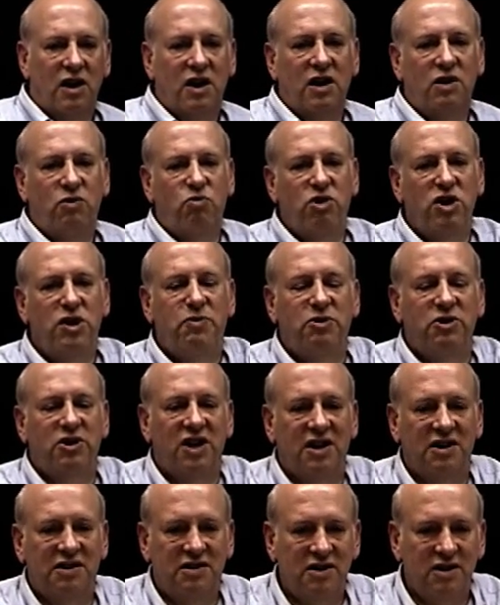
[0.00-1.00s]
In
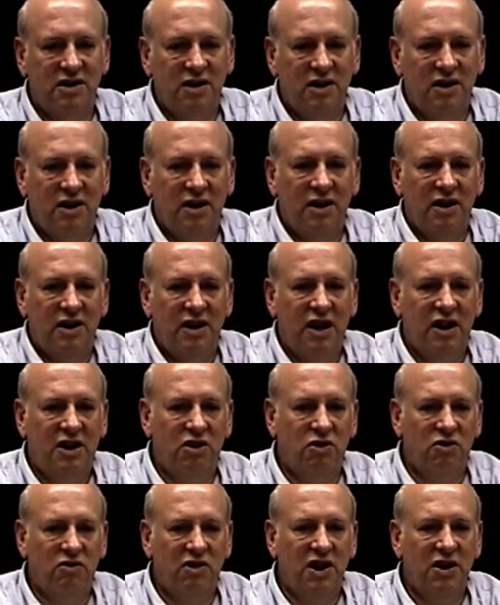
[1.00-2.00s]
pre-production,
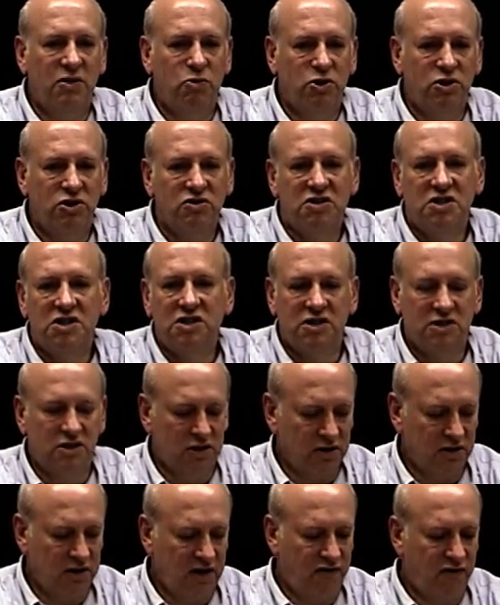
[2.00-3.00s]
ECOgrade produces
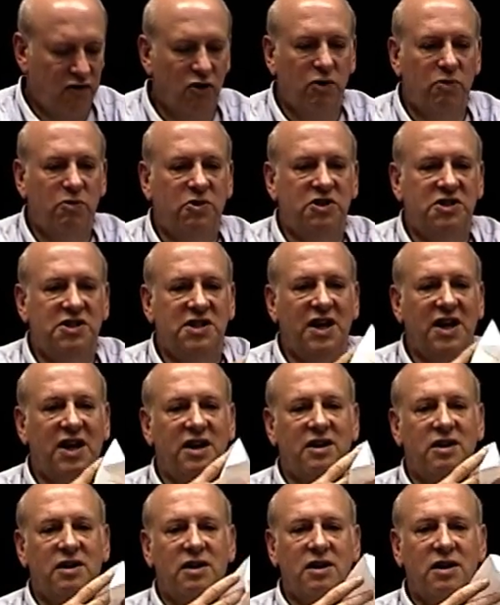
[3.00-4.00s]

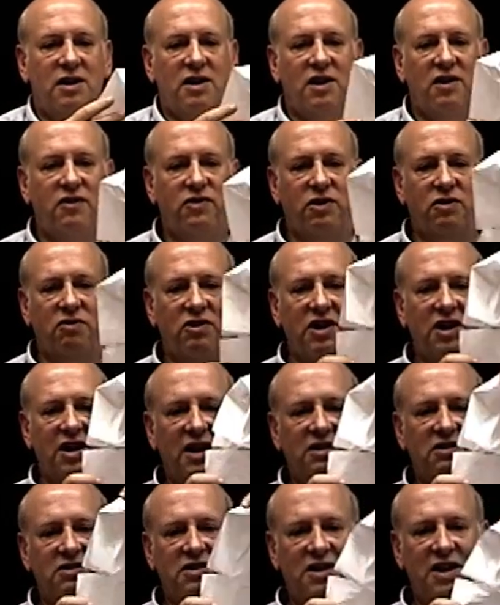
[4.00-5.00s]
34% of the
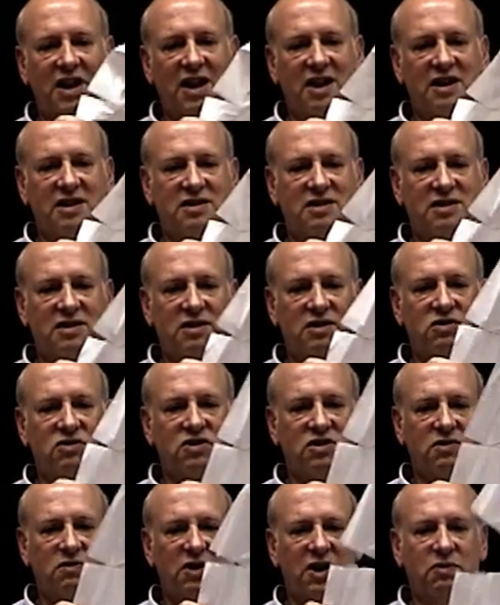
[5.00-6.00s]
greenhouse gas
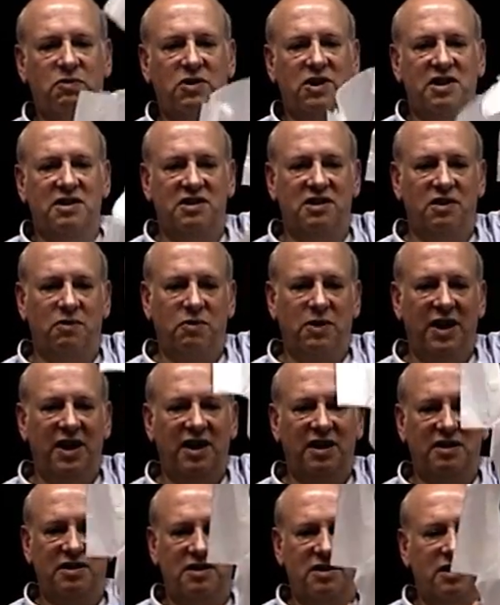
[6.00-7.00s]
used to make plastic
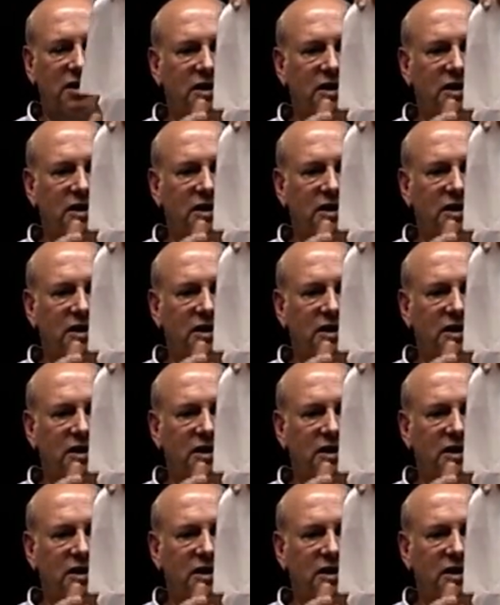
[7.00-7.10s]
bags,